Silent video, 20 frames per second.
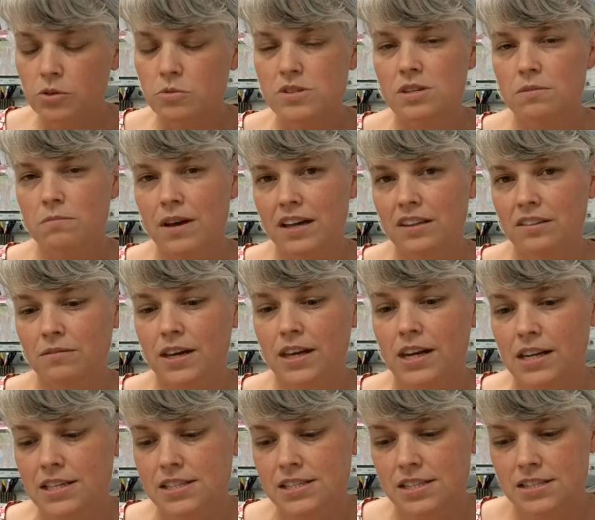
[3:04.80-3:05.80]
It was a
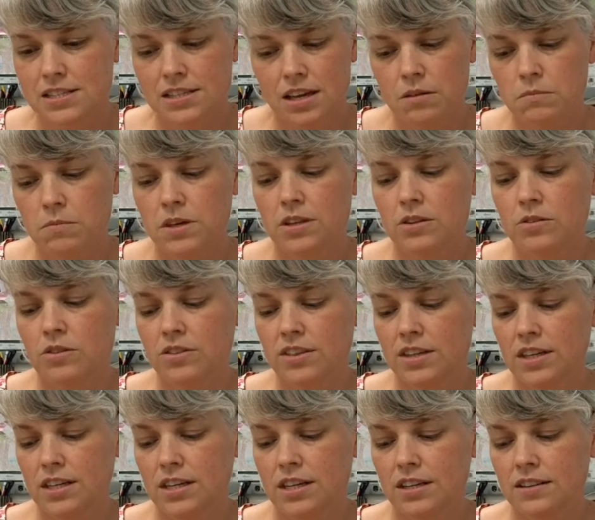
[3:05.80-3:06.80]
mathematics assignment
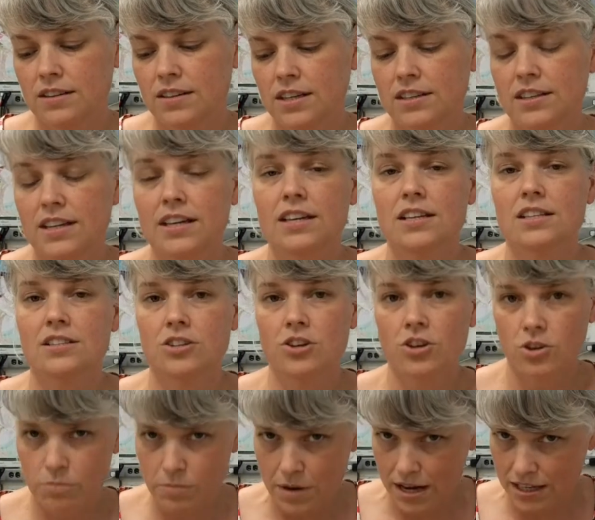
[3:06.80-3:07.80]
then that they could
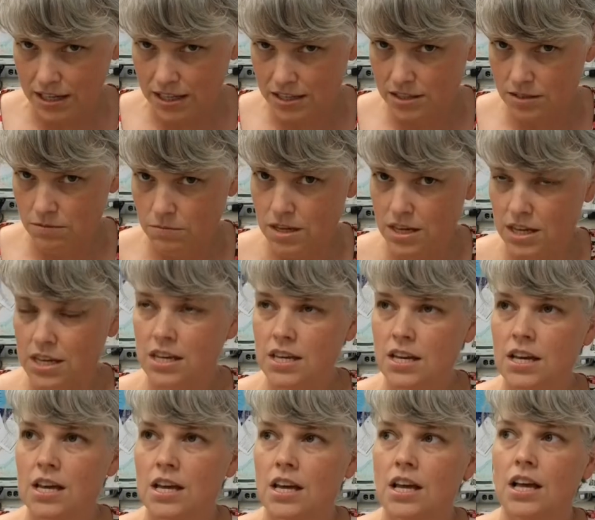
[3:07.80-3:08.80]
turn back into me.
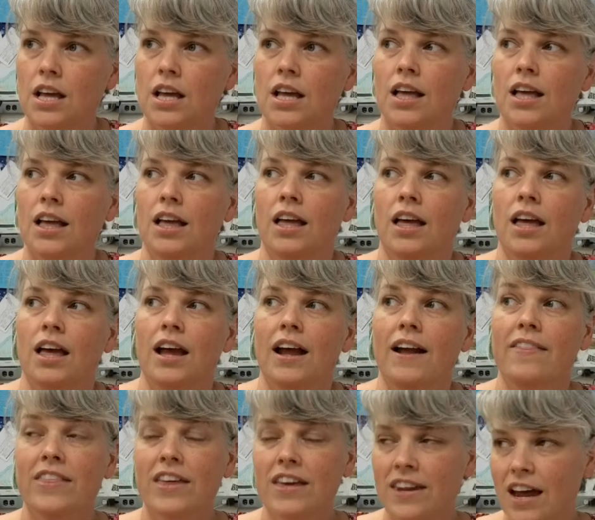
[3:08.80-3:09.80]

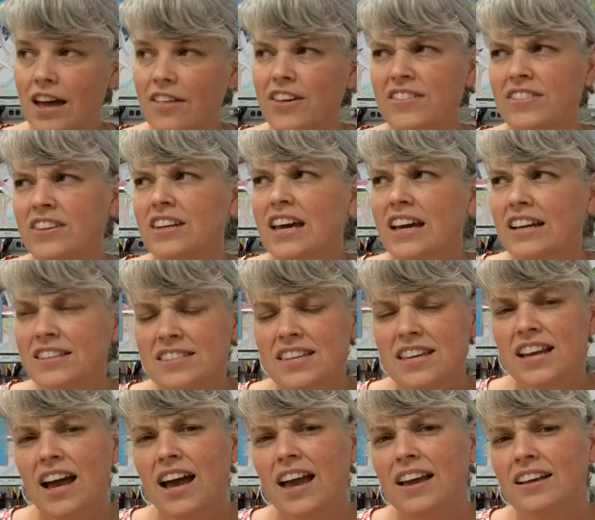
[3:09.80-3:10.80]
And then I think the next
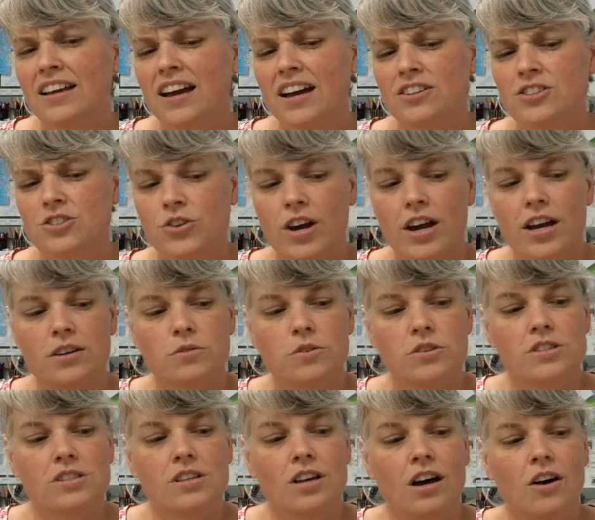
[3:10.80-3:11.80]
thing I tried
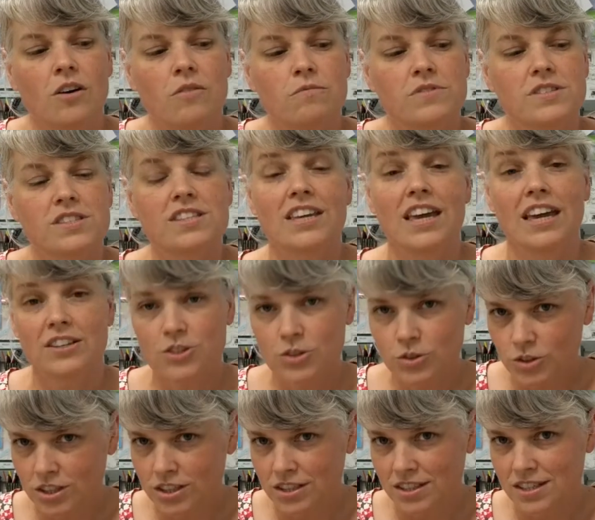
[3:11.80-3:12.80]
was
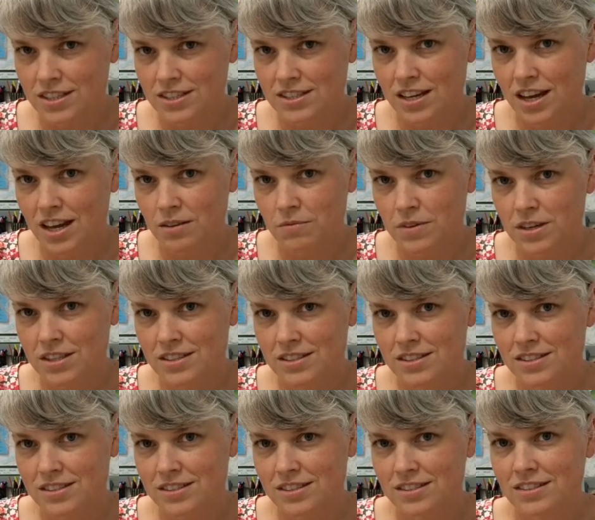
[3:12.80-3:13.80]
scheduling the
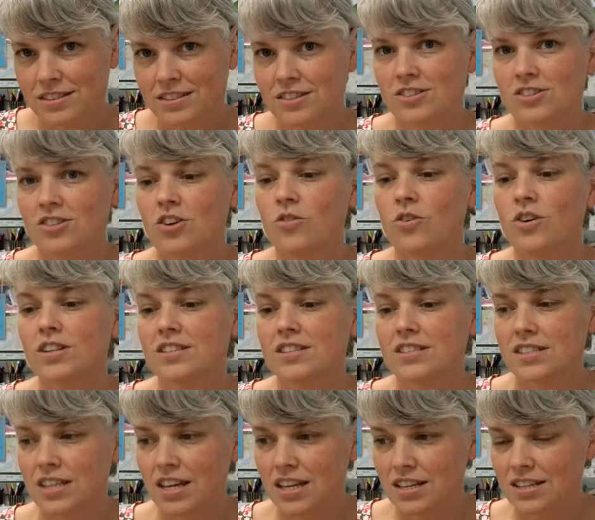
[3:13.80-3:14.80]
assignments. So on
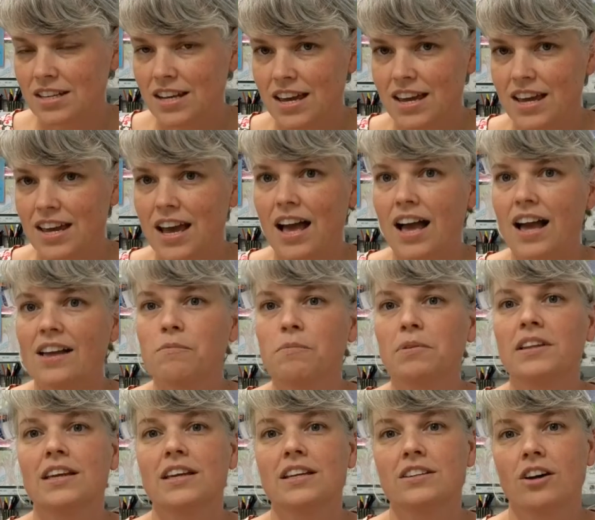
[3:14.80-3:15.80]
Sunday, I
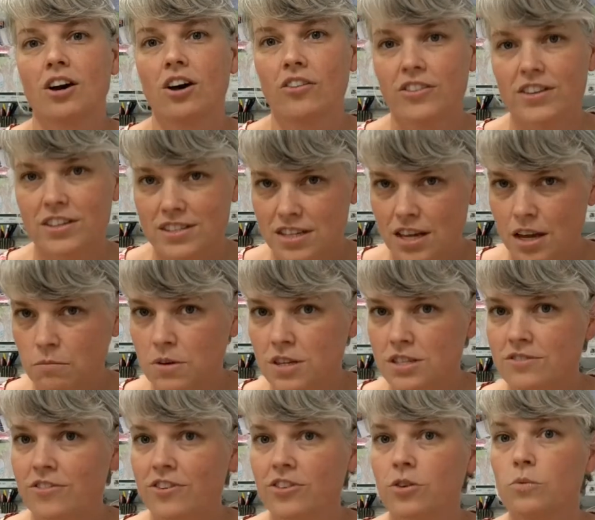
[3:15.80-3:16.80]
planned out the assignments
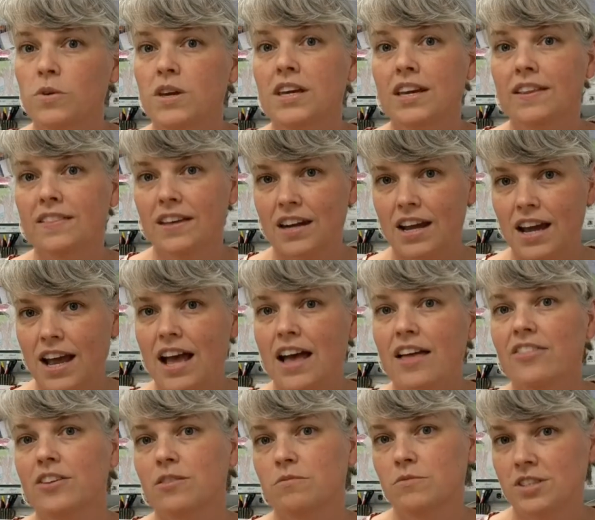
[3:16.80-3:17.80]
for the week, and then I
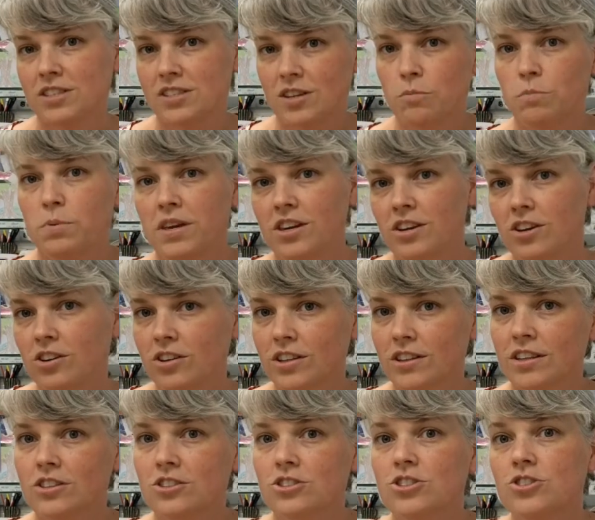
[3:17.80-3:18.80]
had them just appear in
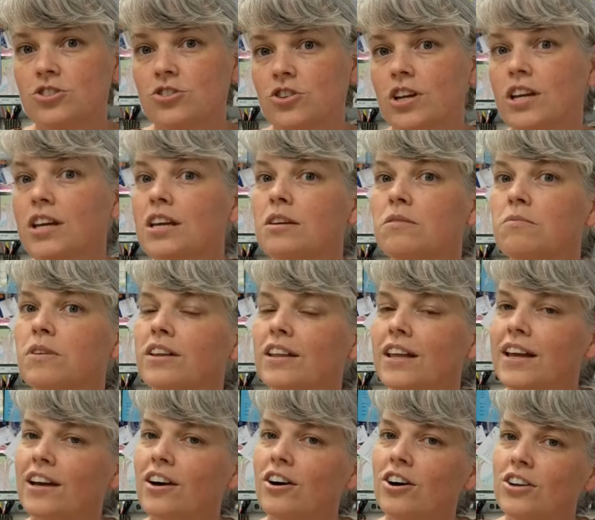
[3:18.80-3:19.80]
their stream
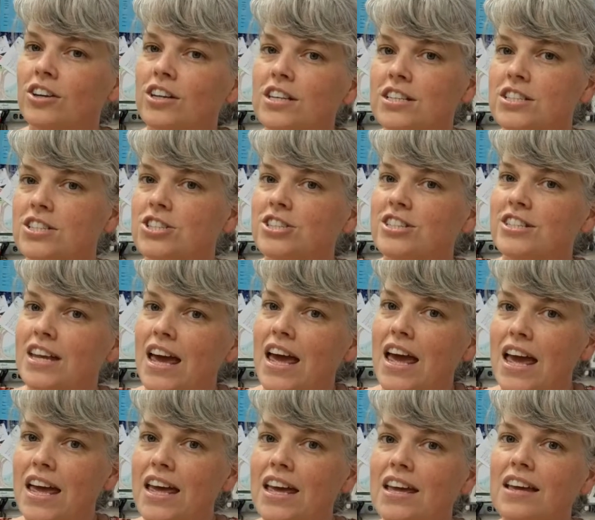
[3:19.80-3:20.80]
on each
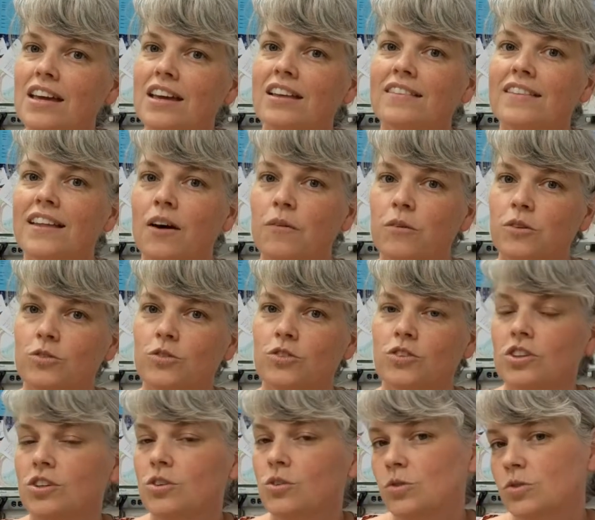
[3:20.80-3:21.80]
day, and that was
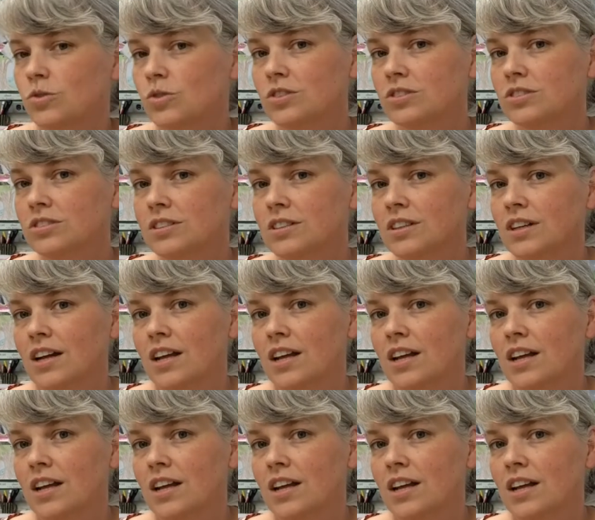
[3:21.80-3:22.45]
really cool.